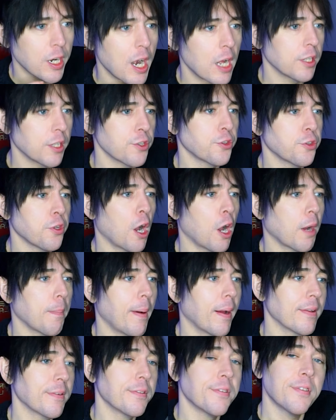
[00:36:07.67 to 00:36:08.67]
Now let's talk
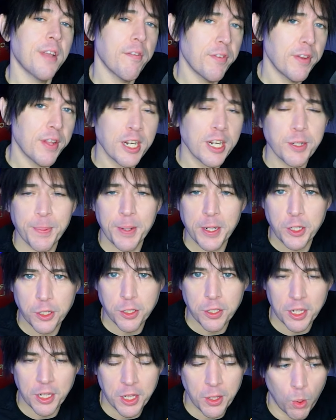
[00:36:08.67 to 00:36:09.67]
about it. 70 HP,
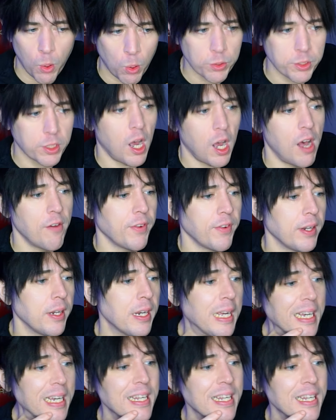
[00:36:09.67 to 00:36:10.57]
just like the old Coughing.